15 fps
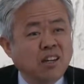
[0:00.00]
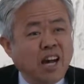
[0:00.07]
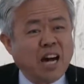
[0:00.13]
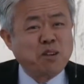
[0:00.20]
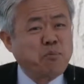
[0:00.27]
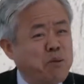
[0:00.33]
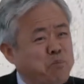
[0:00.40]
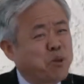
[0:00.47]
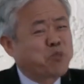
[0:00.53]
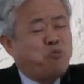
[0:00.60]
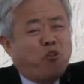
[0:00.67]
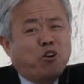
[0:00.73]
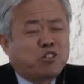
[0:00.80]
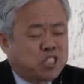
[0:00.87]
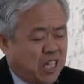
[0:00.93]
I remember the
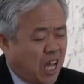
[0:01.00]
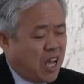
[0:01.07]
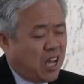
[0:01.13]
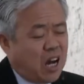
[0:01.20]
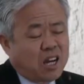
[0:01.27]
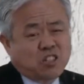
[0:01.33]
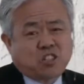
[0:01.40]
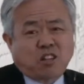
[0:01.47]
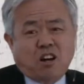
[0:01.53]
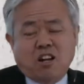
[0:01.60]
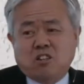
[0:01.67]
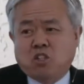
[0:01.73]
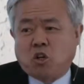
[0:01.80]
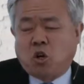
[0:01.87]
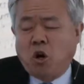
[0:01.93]
first day I
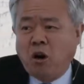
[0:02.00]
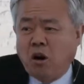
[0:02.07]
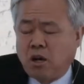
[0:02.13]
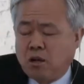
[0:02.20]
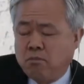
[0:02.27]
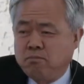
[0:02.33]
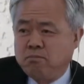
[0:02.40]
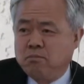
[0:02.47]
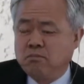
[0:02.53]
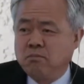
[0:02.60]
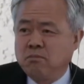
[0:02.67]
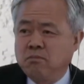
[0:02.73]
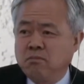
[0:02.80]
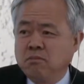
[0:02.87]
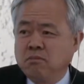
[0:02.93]
started to cook.
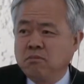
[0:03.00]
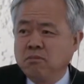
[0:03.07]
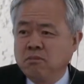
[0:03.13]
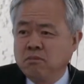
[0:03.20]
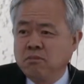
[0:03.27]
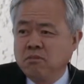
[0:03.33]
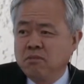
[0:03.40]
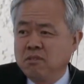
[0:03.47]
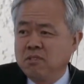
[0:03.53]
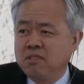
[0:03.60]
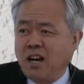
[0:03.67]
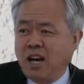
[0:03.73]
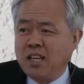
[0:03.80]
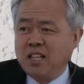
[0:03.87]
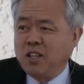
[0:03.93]

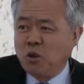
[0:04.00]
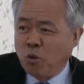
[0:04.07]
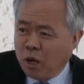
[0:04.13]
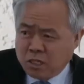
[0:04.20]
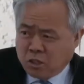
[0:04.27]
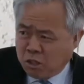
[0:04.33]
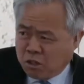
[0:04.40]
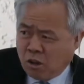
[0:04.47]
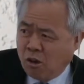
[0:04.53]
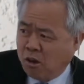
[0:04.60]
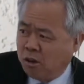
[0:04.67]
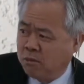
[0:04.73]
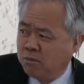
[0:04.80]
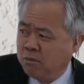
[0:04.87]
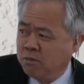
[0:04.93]
I didn't know what to
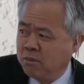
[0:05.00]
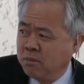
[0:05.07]
cook.